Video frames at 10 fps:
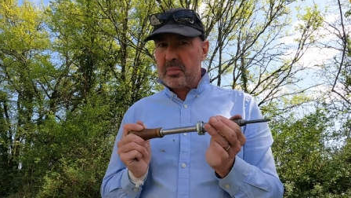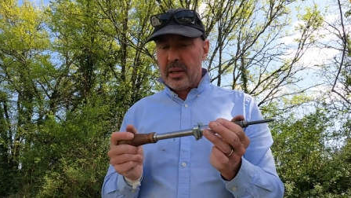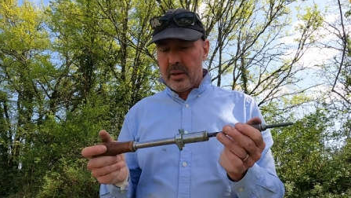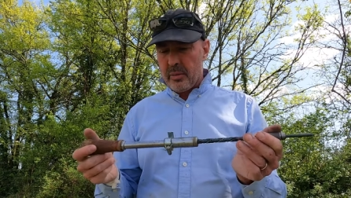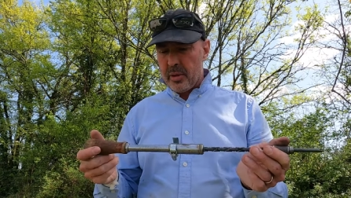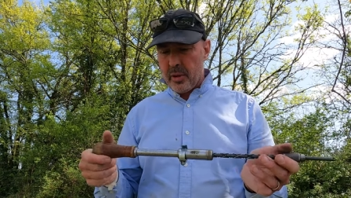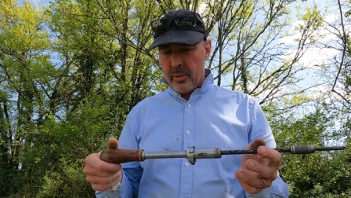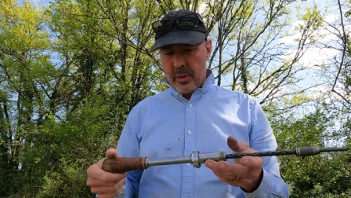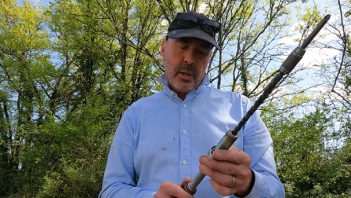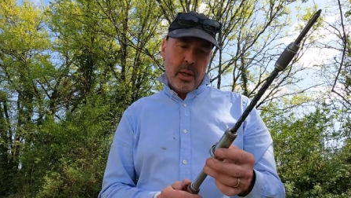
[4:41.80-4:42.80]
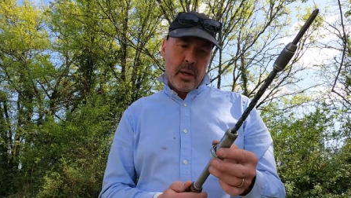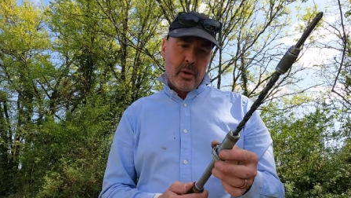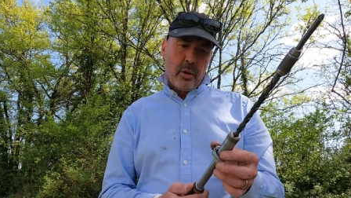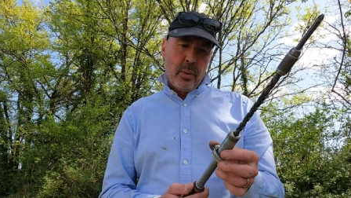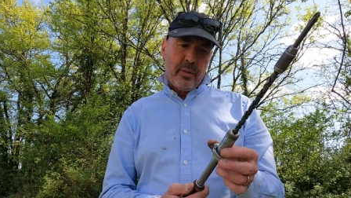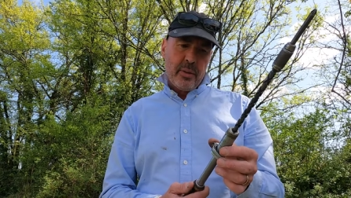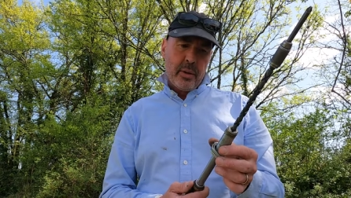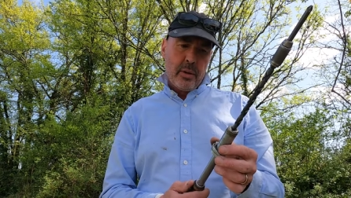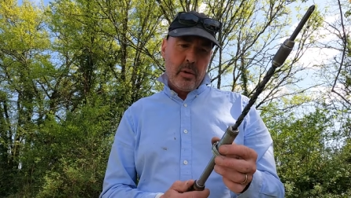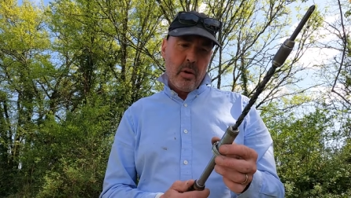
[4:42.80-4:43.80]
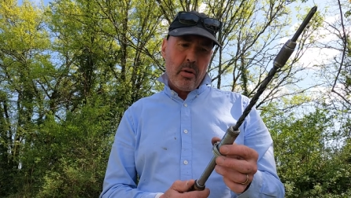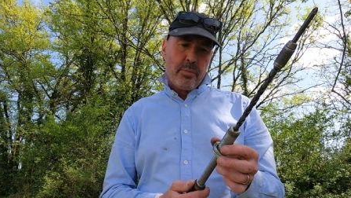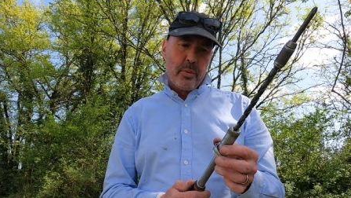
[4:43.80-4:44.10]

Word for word: I don't know. I don't know whether North